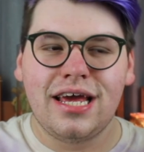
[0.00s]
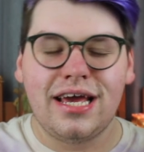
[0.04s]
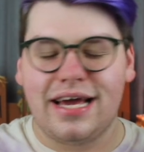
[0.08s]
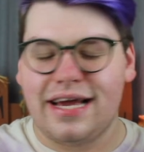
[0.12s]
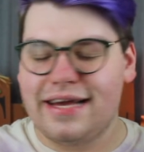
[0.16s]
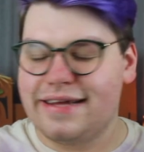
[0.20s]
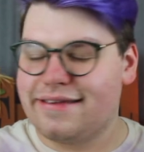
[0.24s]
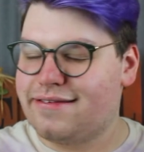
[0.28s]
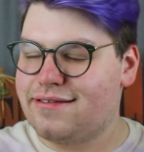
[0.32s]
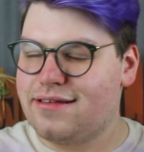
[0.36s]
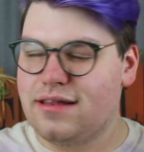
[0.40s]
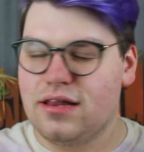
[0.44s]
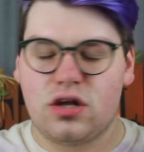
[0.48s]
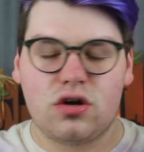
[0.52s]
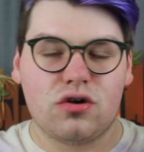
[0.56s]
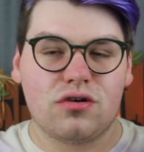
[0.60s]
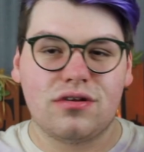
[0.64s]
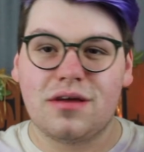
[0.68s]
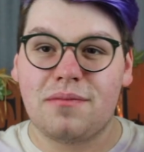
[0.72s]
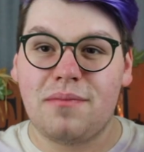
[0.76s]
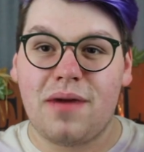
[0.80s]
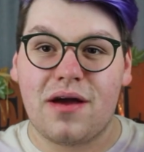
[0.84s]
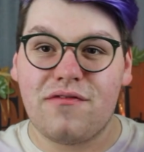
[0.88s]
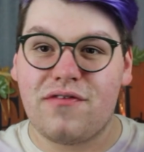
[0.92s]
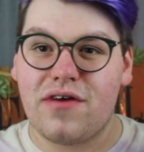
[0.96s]
It's
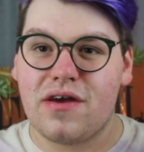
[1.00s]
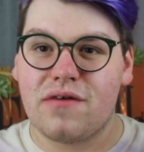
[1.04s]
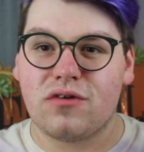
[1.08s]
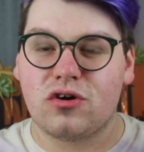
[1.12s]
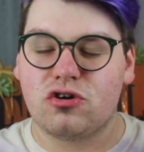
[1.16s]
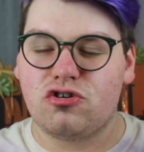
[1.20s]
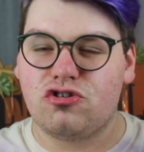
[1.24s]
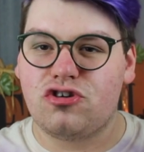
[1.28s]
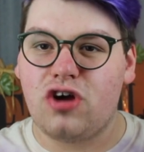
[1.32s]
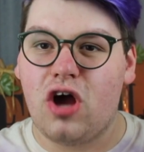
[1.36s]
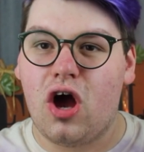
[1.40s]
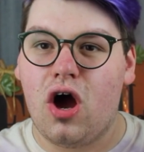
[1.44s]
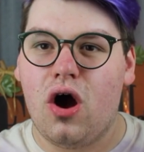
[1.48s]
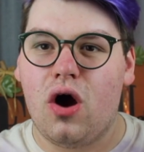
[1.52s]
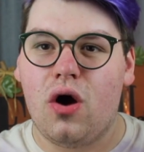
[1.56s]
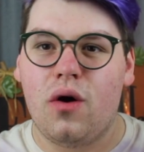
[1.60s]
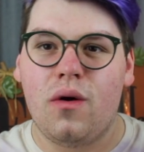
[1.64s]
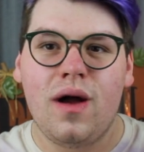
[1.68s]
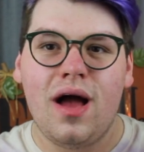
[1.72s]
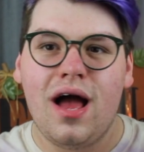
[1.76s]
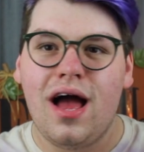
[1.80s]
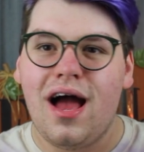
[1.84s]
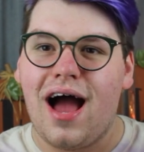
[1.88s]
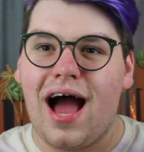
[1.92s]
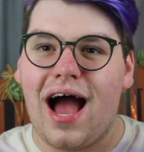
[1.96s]
literally my favorite
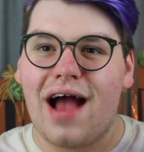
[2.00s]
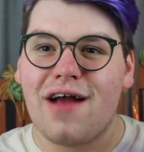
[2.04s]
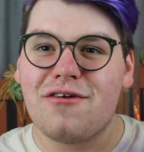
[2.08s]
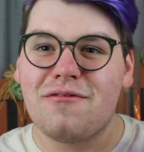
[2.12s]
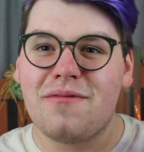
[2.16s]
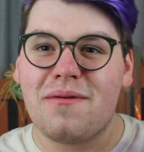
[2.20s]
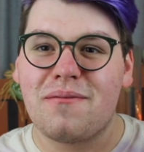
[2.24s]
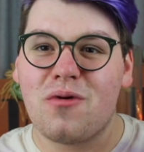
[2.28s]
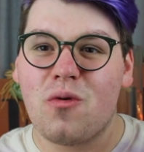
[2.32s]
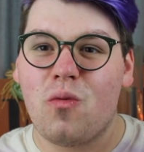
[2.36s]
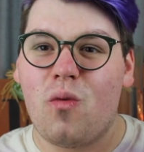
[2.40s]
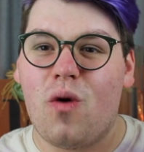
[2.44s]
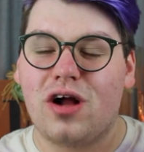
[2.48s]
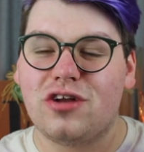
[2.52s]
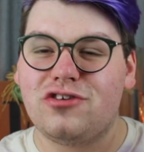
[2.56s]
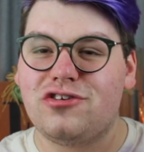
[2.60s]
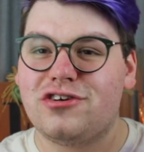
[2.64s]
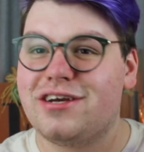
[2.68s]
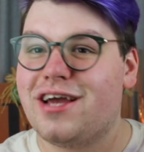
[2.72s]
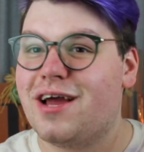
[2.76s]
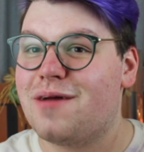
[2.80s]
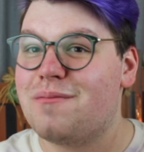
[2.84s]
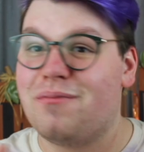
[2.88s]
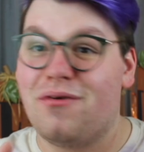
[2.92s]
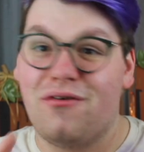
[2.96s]
show. I remember
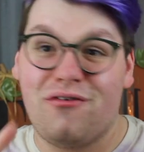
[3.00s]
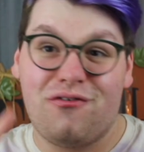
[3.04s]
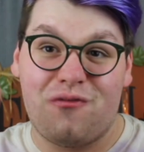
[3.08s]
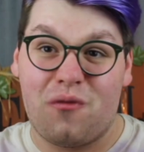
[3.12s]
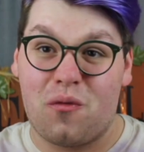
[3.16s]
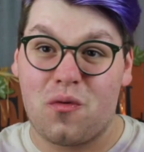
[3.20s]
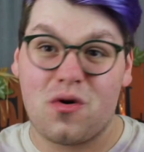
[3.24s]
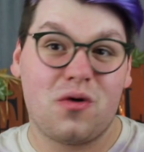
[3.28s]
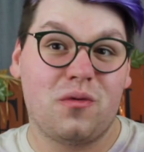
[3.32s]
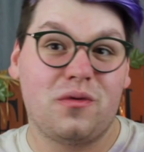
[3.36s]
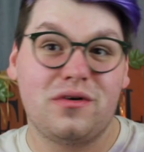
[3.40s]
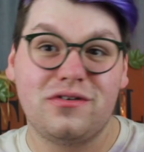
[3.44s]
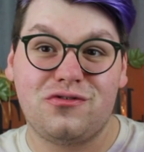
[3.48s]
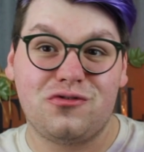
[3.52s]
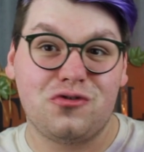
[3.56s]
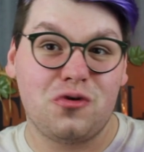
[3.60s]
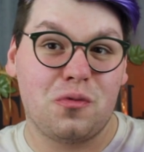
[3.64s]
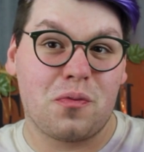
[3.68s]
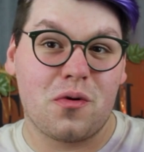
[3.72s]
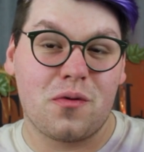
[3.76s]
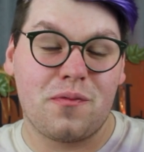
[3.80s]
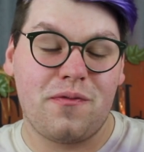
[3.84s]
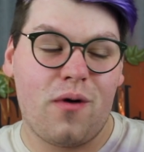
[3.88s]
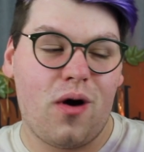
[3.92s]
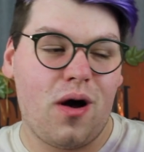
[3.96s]
watching it before it was
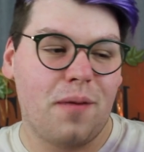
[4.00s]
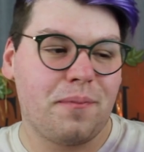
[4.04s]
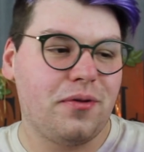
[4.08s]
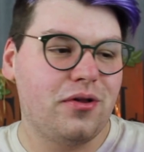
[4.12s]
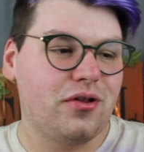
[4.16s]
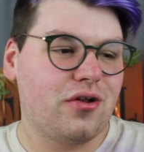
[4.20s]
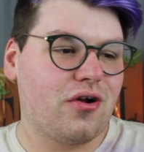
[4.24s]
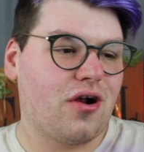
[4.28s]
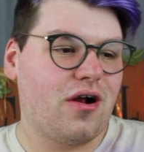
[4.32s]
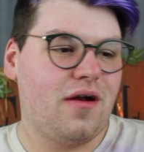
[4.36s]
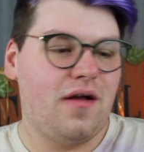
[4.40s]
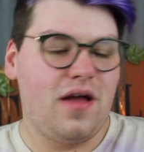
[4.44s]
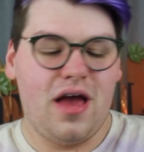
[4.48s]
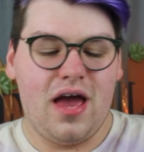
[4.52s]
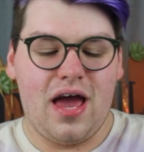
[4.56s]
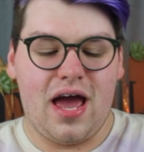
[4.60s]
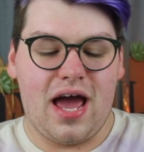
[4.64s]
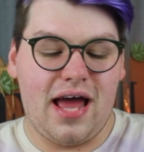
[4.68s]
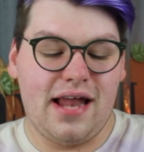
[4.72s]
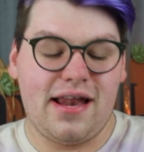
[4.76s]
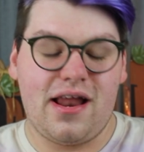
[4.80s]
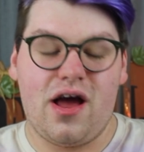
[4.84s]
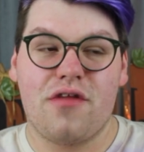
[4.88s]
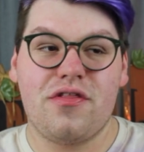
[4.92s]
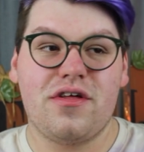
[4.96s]
super popular,
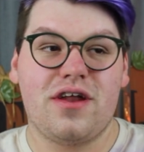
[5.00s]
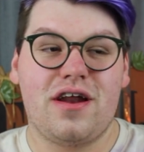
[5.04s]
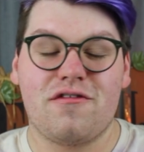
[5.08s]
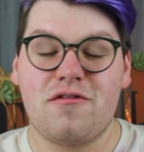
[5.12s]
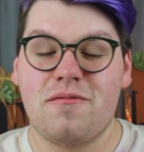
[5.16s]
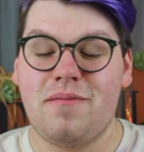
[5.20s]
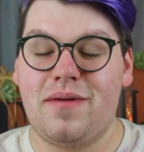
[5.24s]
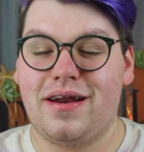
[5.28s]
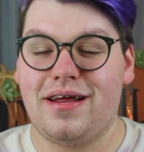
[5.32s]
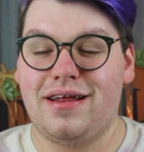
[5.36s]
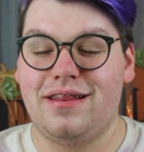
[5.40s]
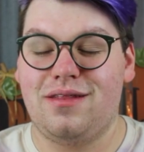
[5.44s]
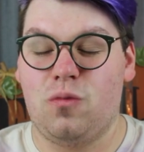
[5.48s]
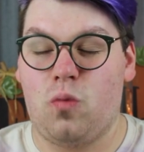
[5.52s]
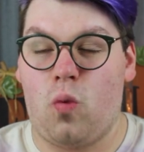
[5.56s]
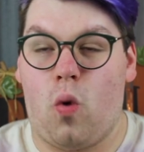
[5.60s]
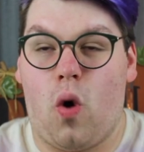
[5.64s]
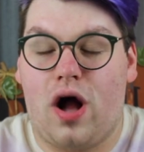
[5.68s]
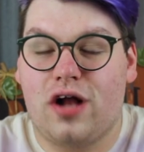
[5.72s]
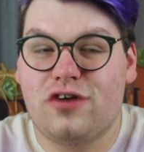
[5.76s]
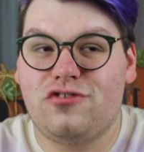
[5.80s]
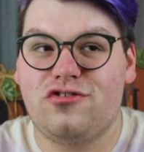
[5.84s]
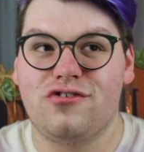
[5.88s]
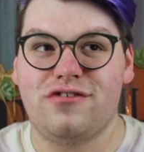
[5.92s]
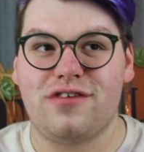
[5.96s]
and now that everybody
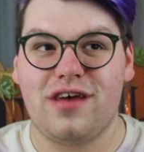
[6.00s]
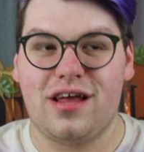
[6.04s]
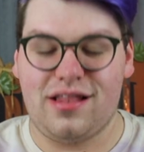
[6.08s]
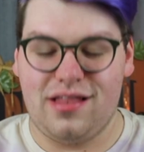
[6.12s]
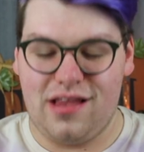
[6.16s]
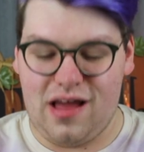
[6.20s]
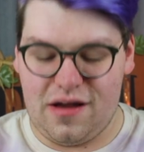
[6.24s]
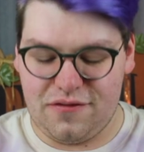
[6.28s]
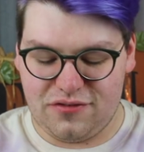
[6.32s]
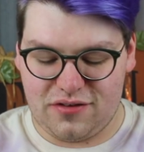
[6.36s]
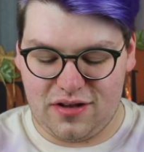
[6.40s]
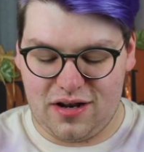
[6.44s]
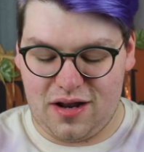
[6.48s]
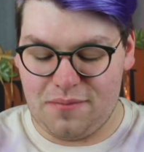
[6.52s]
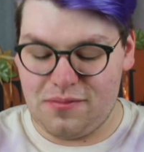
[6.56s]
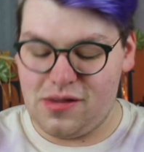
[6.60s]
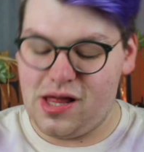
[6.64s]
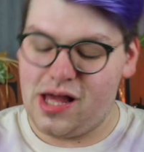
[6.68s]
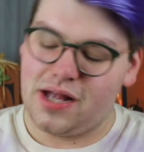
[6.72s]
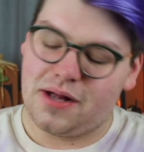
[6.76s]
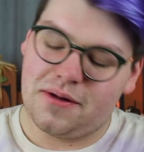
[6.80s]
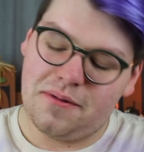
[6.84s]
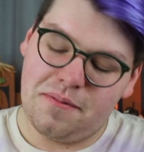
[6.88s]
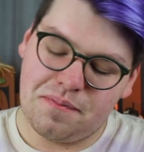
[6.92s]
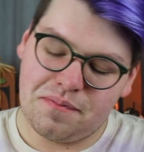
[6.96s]
watches it and loves it, I'm
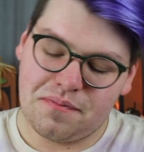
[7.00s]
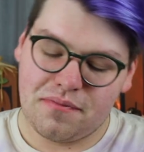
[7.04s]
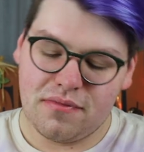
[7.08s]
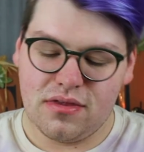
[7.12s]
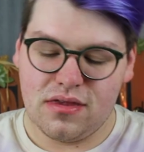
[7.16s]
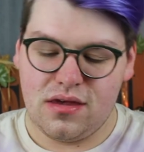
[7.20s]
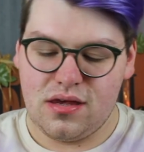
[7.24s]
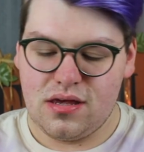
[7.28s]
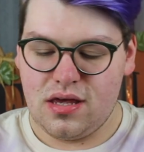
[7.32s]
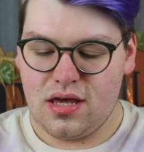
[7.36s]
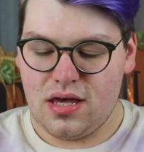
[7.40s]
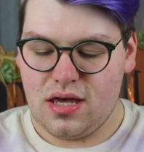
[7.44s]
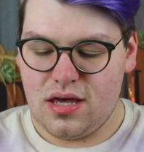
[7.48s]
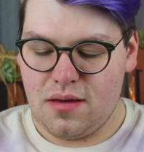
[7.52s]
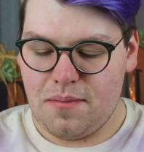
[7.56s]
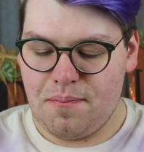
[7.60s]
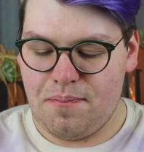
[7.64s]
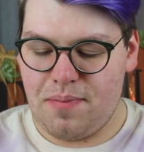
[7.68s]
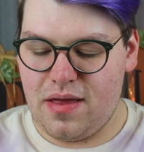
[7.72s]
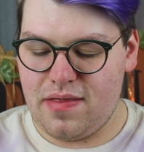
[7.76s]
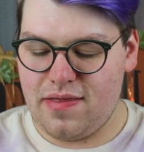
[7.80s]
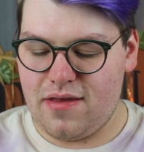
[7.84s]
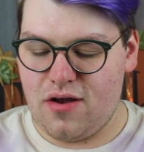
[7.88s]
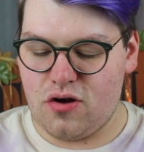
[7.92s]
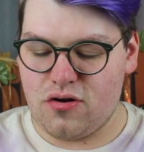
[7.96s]
like,
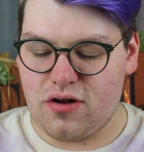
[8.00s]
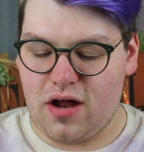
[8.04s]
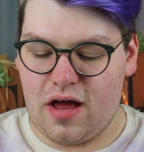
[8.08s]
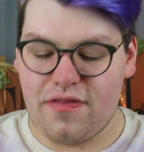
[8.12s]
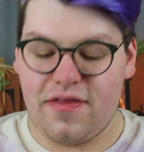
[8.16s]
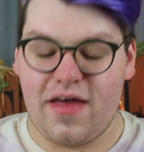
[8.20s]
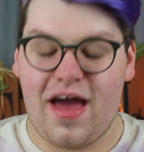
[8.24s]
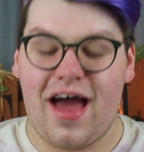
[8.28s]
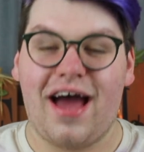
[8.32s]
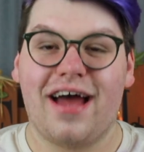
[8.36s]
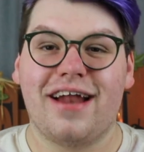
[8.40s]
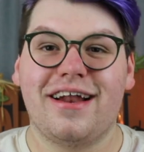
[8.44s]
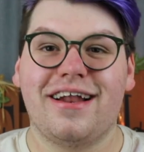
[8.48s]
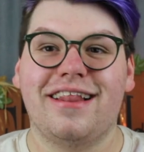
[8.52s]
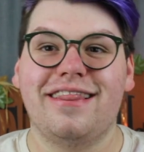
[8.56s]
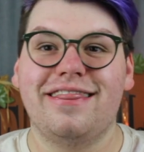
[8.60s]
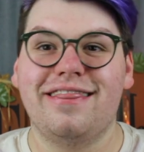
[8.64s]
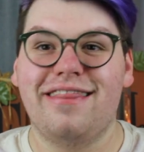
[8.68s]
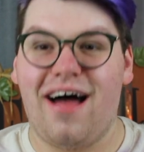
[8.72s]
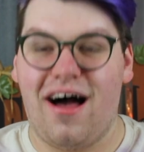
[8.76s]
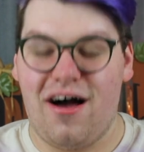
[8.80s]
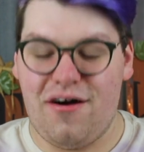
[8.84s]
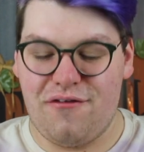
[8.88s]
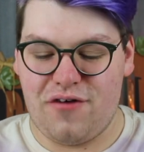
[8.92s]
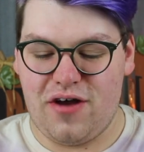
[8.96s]
been there, done that.
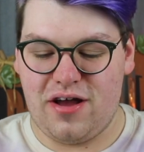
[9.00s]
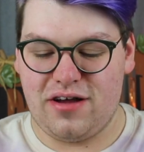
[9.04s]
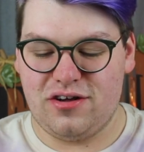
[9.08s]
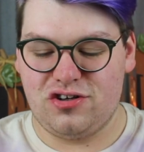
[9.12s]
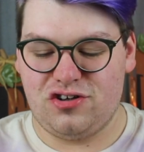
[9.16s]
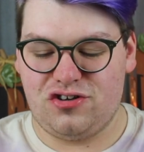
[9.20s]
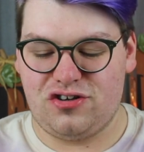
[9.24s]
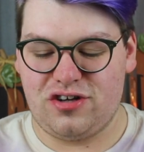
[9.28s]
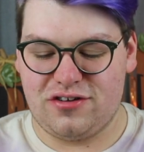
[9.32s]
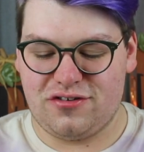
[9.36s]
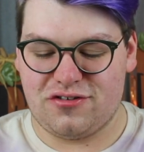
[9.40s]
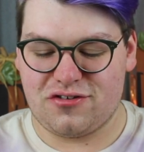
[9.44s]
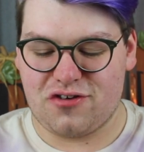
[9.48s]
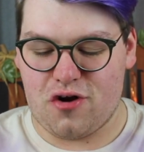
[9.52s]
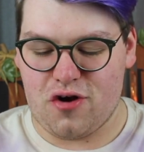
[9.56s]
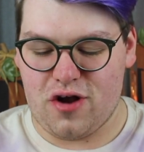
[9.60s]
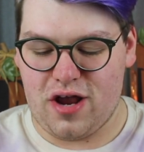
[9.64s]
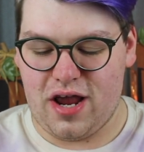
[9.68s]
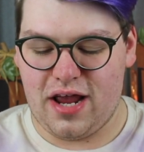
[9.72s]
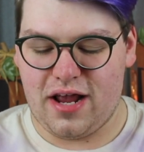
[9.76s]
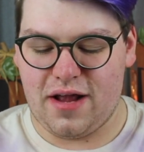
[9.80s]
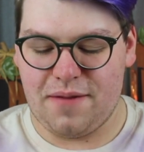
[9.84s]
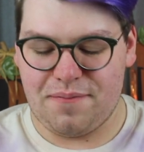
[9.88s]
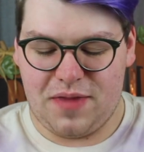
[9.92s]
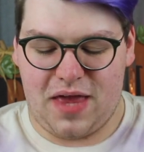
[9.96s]
Love Schitt's
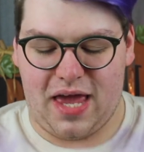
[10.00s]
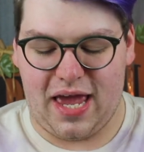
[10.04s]
Creek.